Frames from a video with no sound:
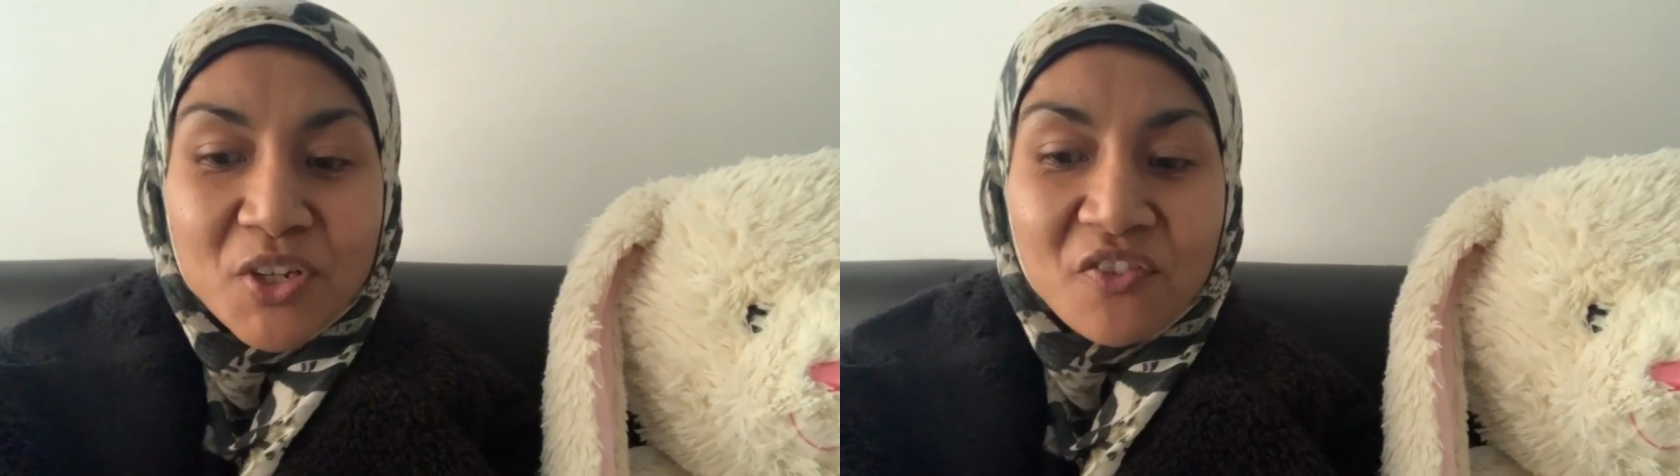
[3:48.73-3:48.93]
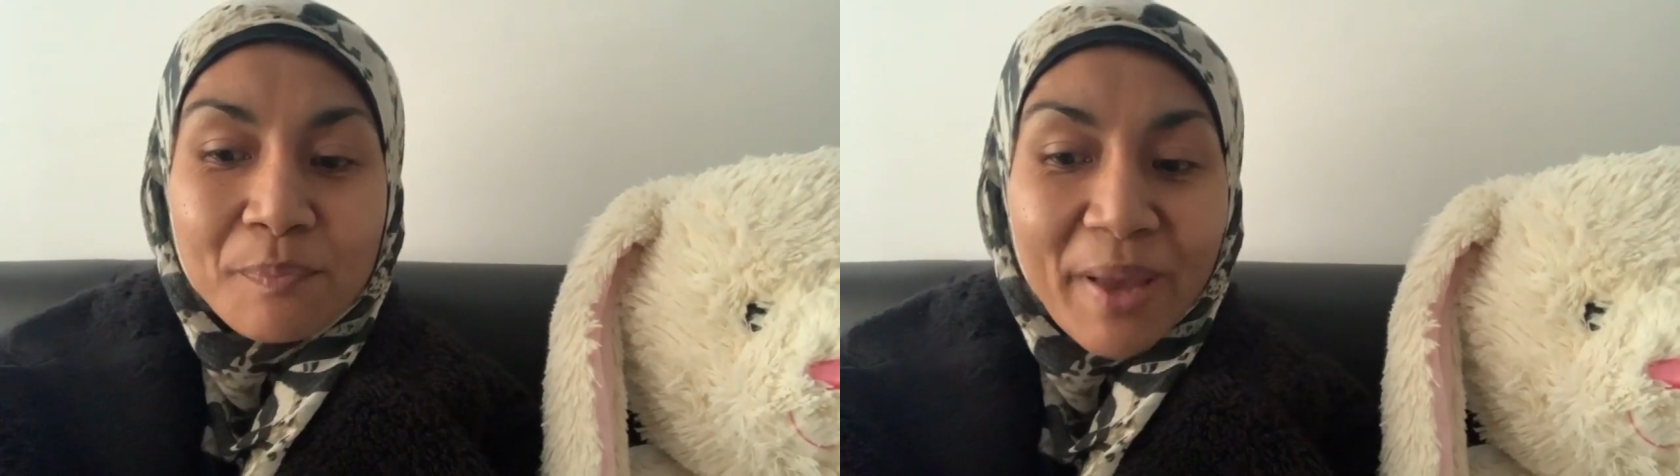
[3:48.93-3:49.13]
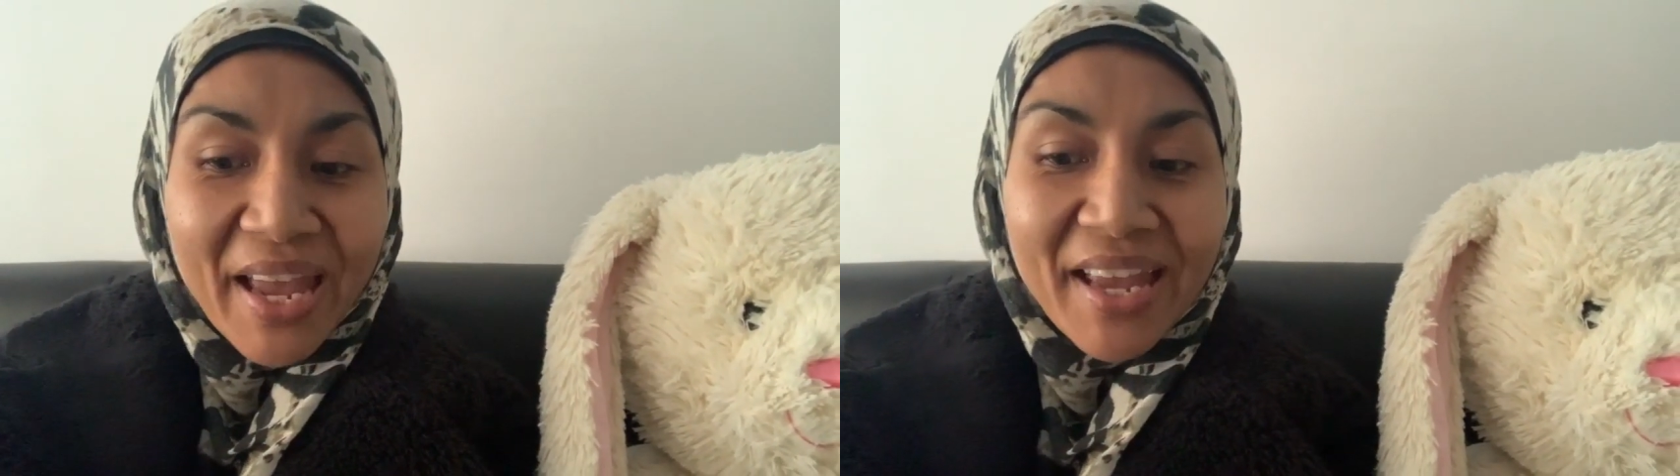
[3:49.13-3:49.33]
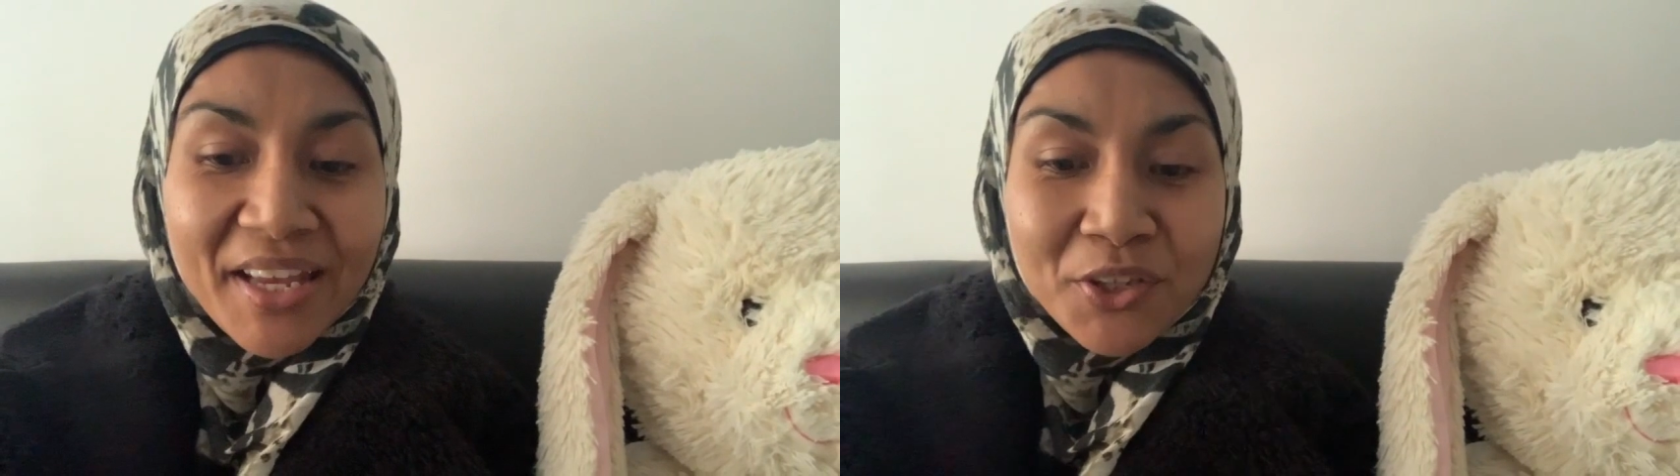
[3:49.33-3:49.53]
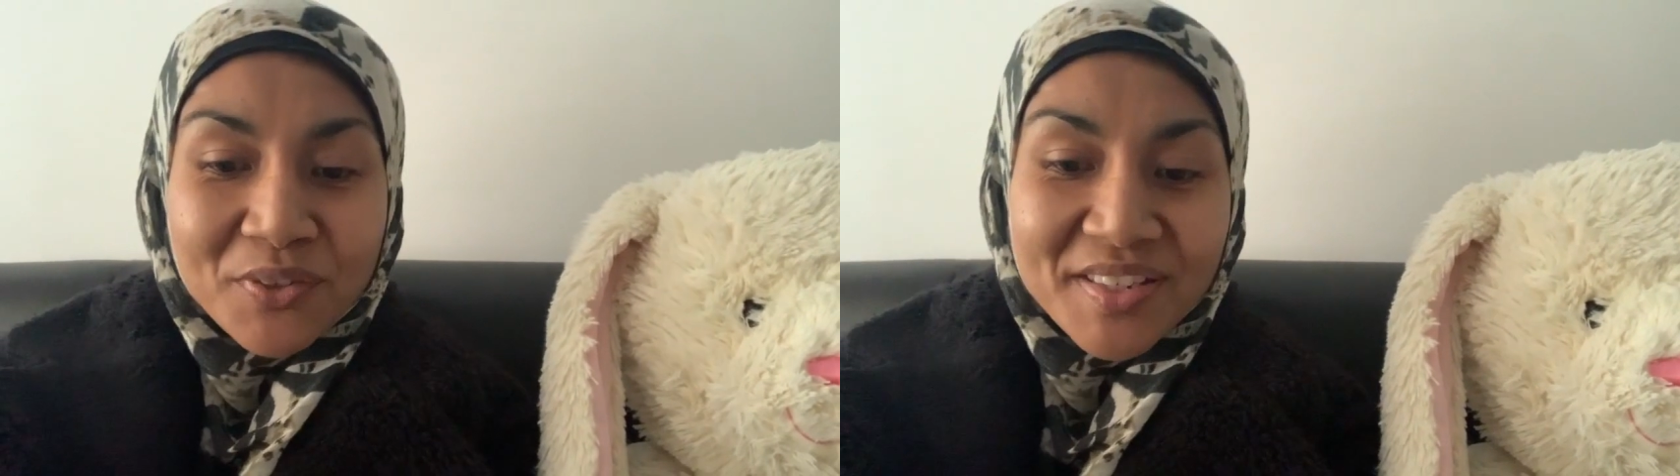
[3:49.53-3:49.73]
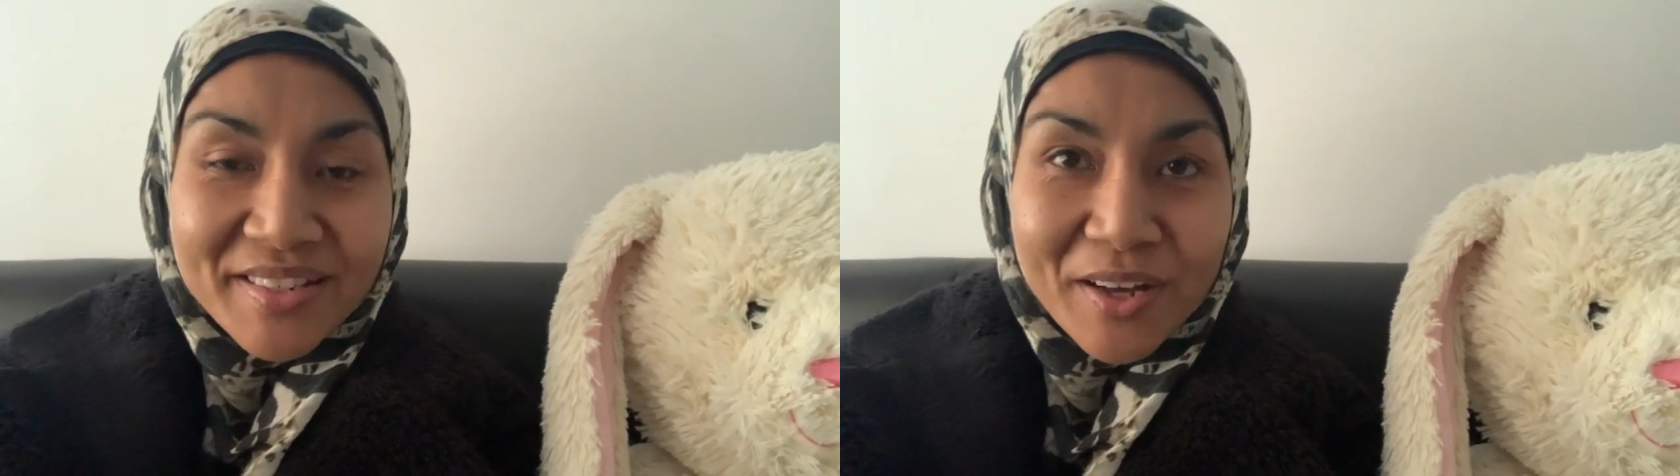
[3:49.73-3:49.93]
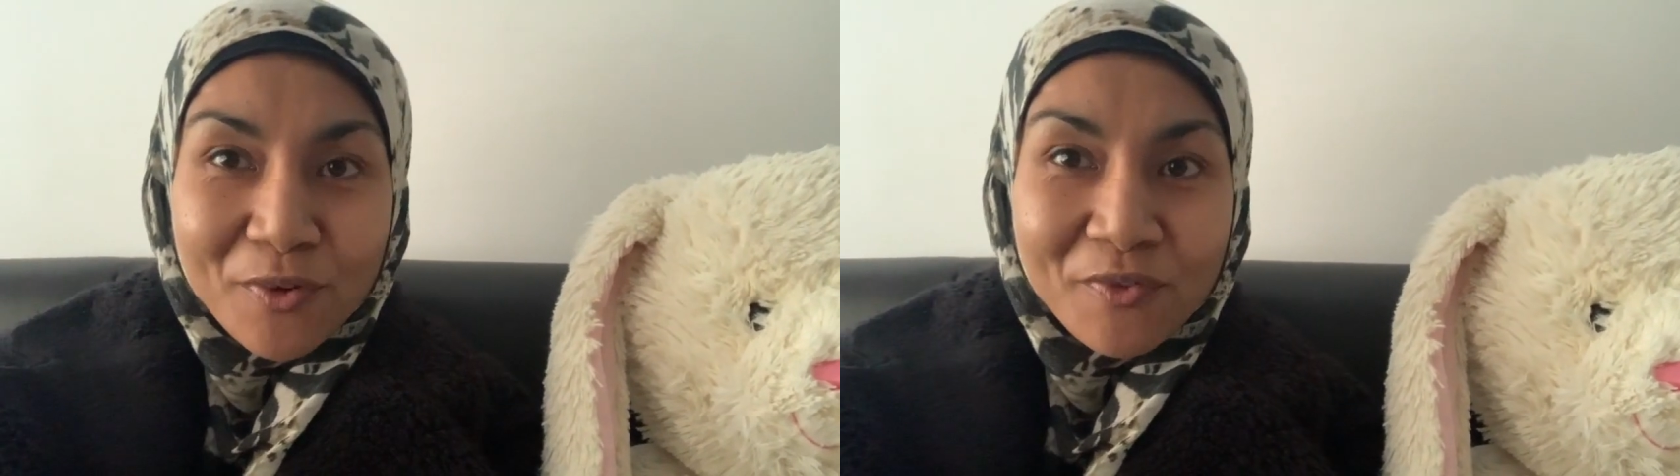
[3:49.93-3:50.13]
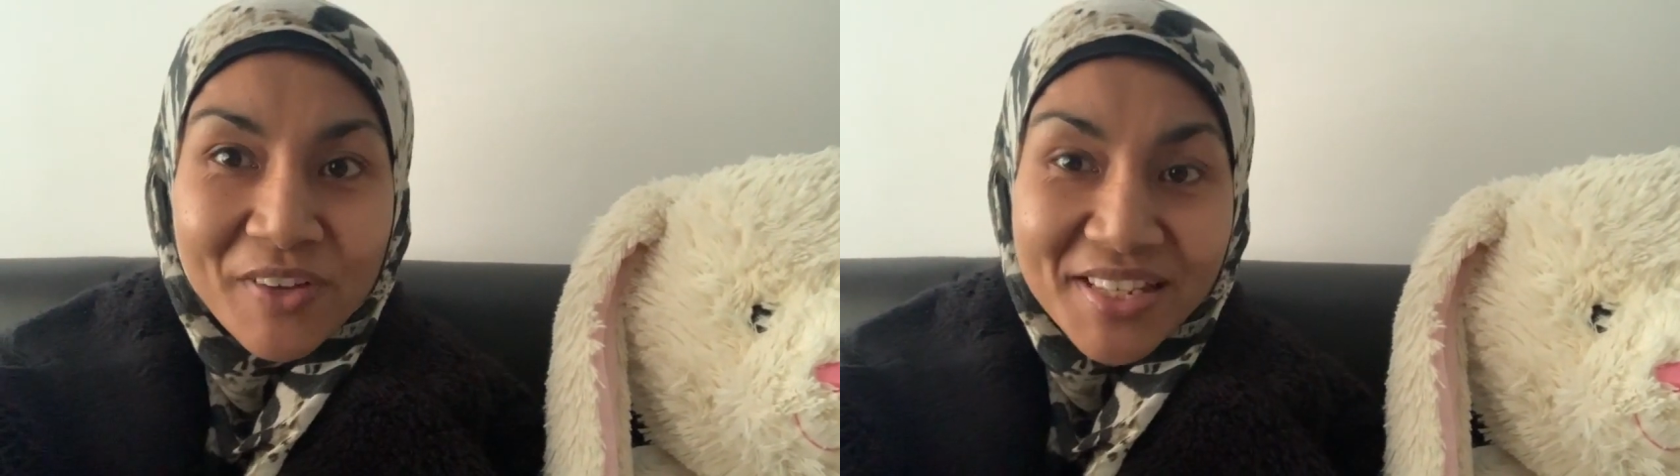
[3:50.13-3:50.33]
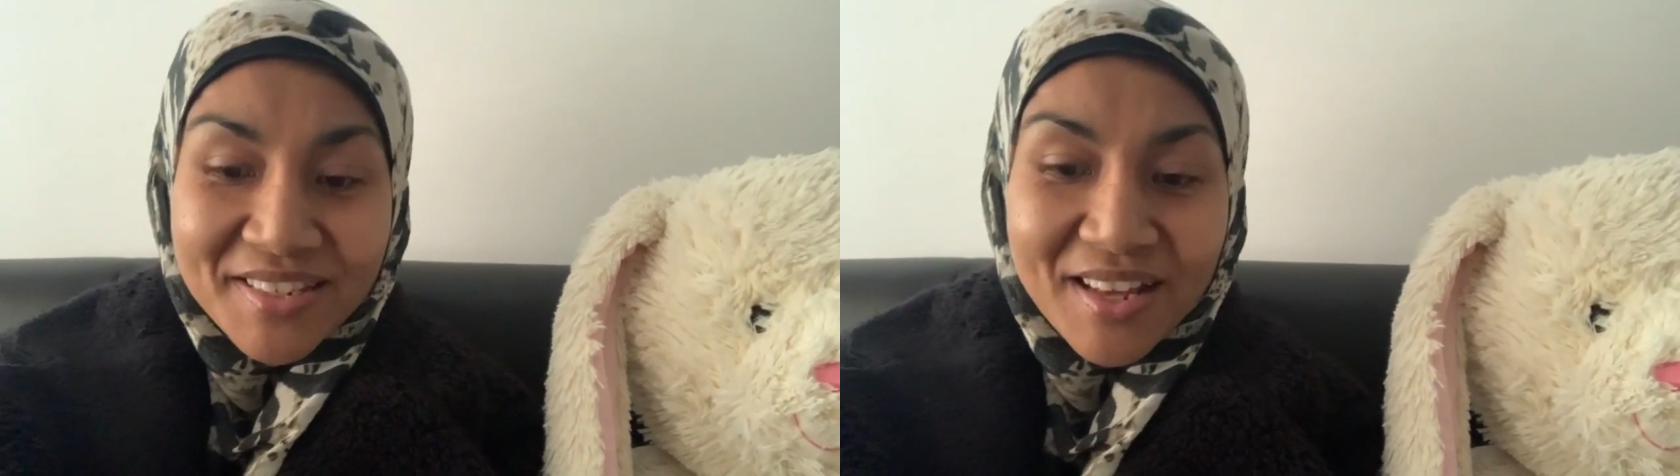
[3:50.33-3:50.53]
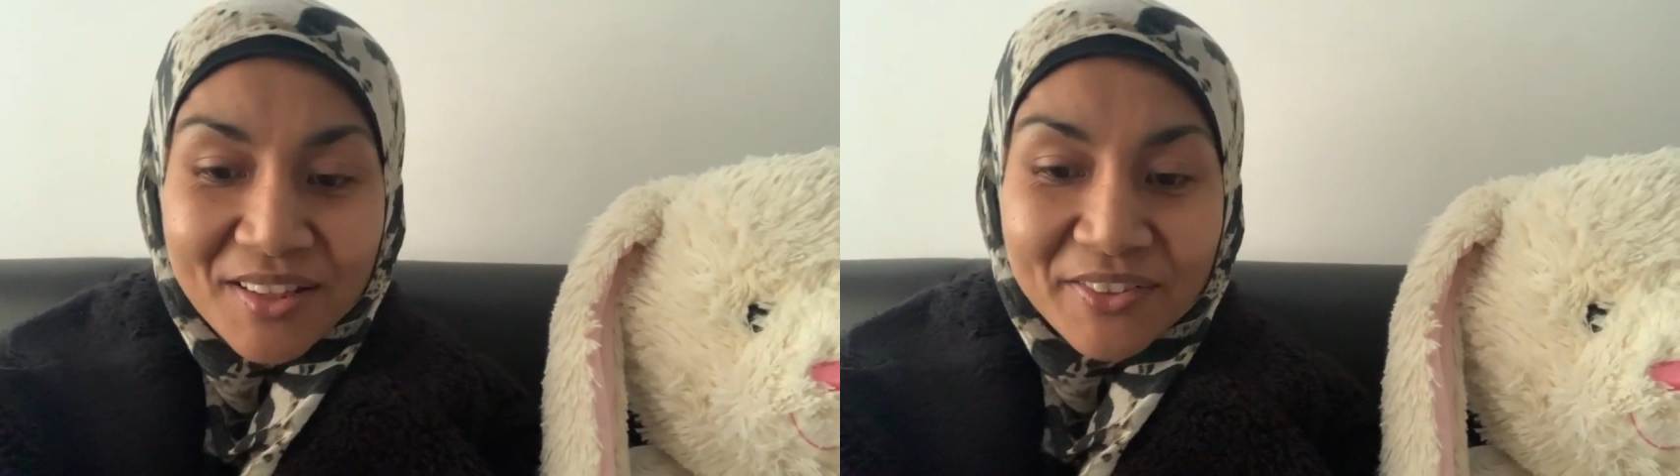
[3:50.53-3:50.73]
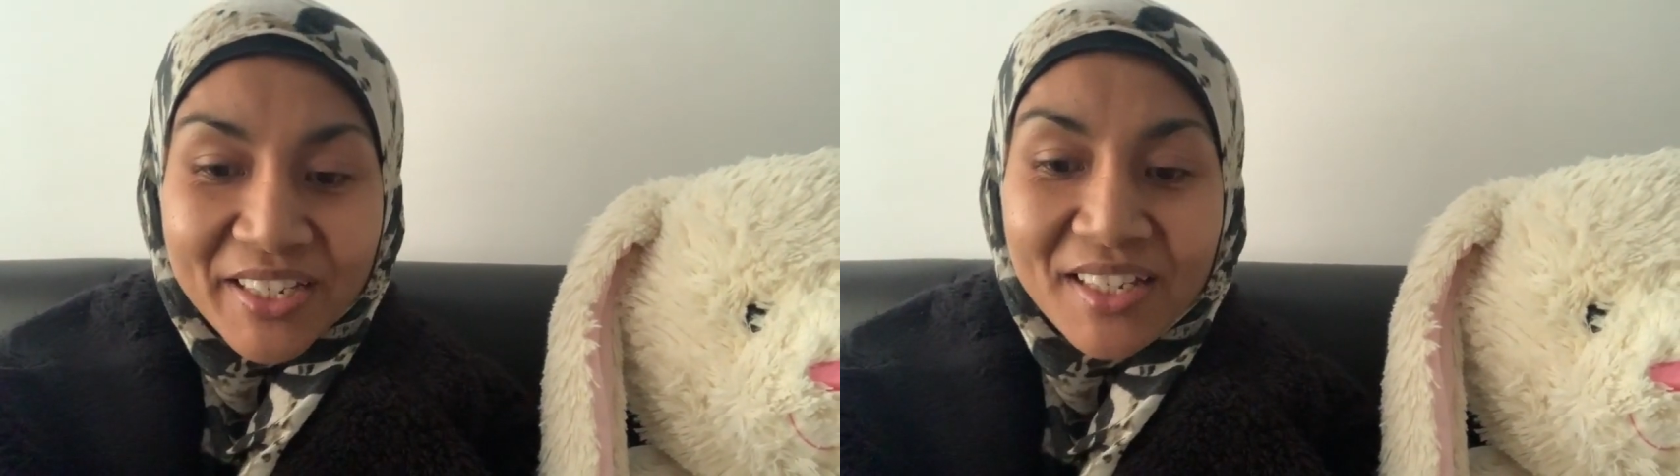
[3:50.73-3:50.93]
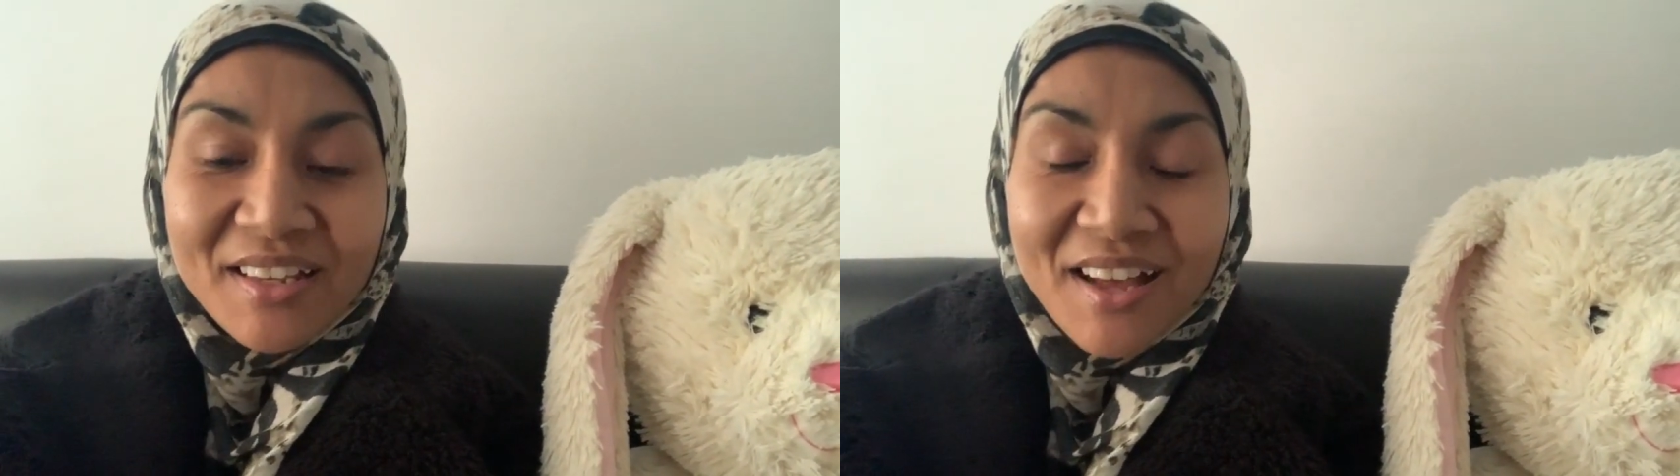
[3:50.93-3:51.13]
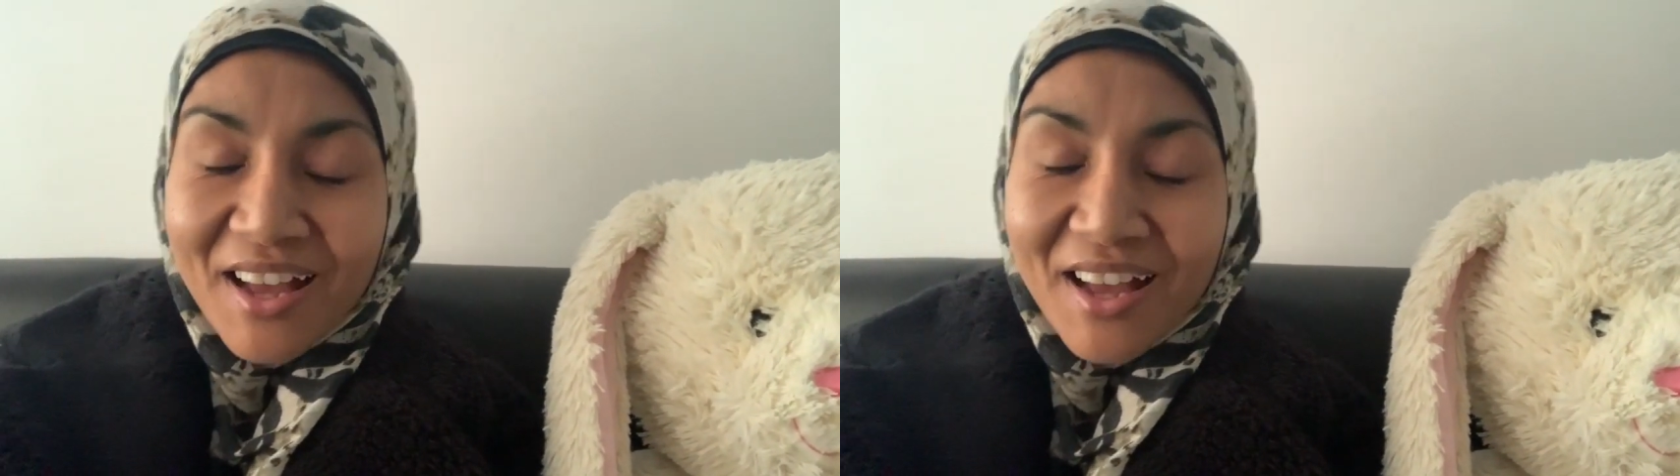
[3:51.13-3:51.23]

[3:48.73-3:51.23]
of paying yourself a salary,